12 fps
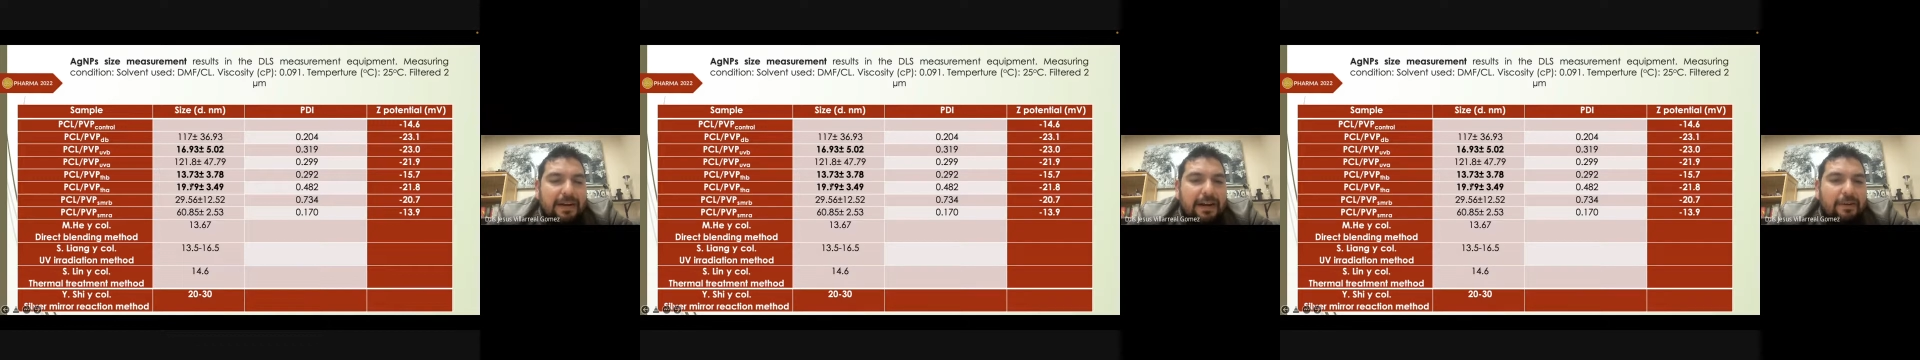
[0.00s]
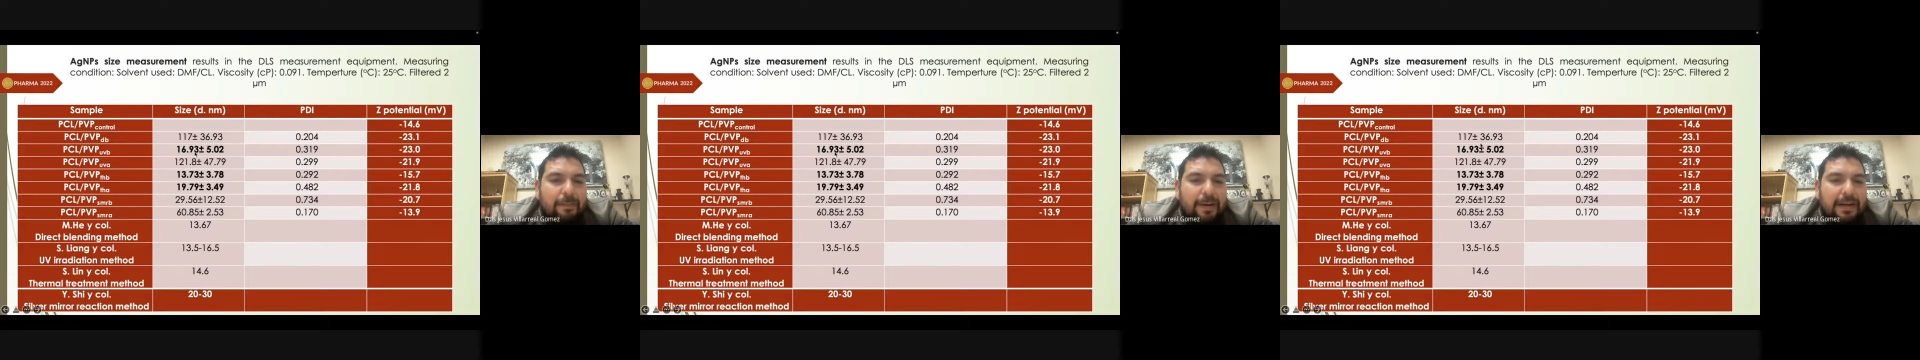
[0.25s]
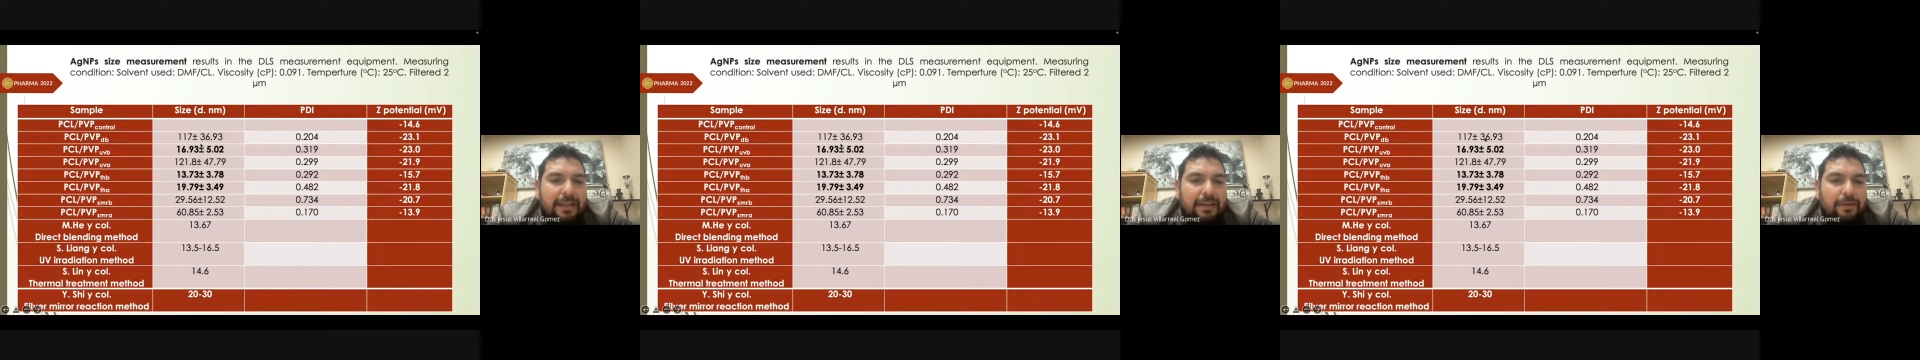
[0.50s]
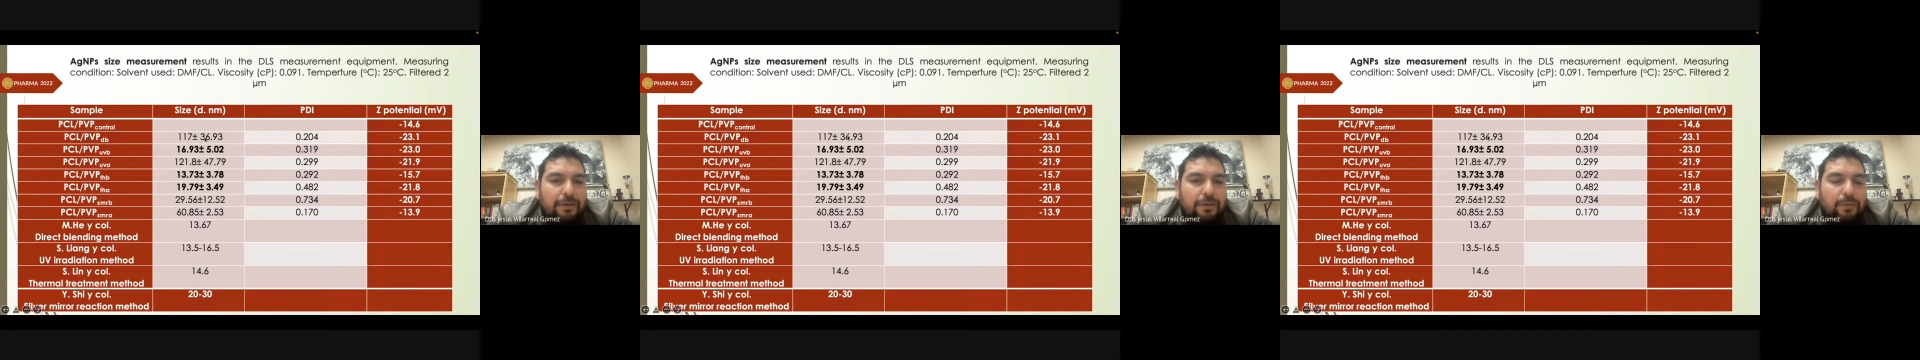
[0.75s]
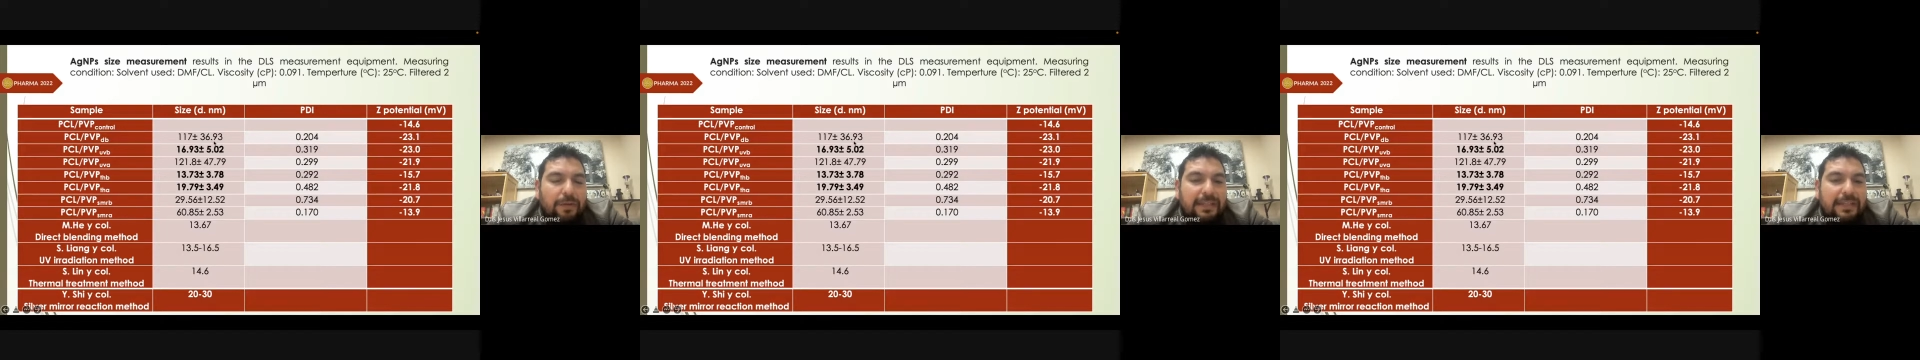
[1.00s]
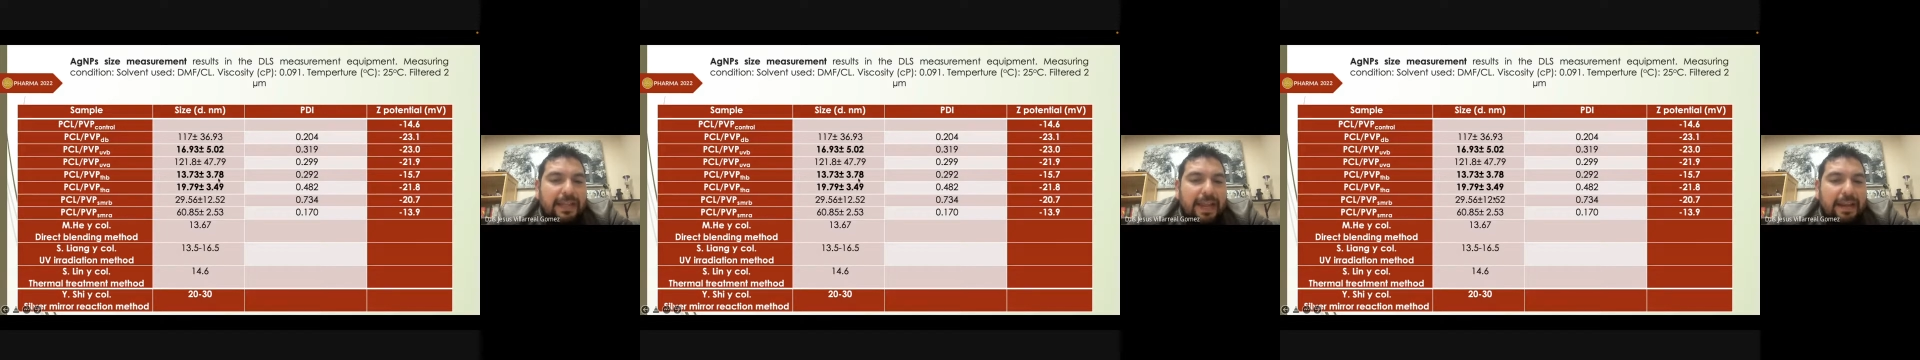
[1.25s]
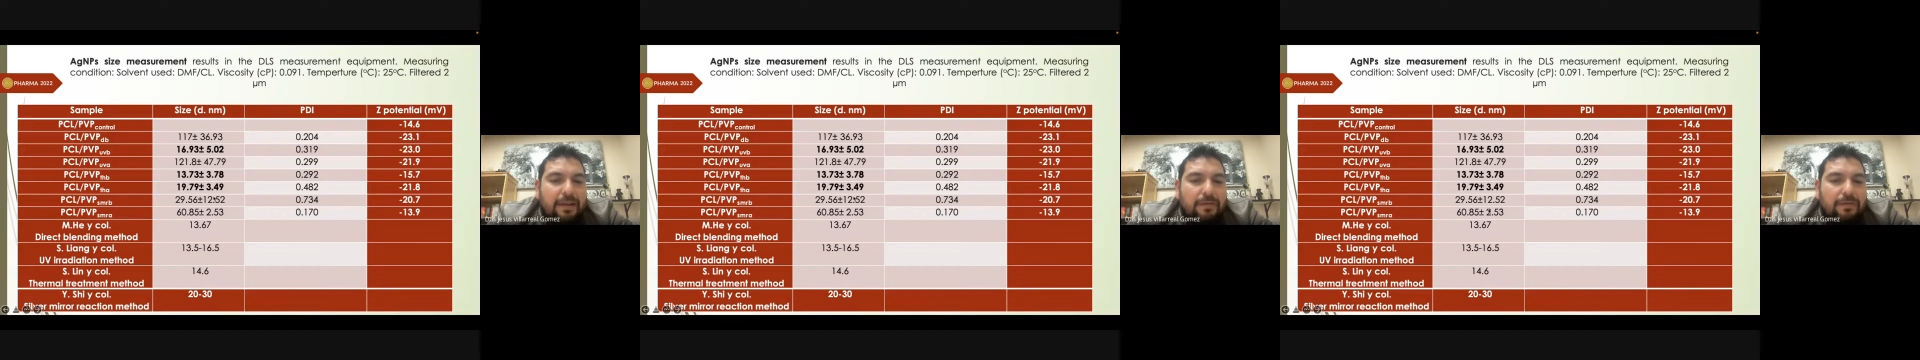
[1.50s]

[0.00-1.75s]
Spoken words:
nanoparticles with same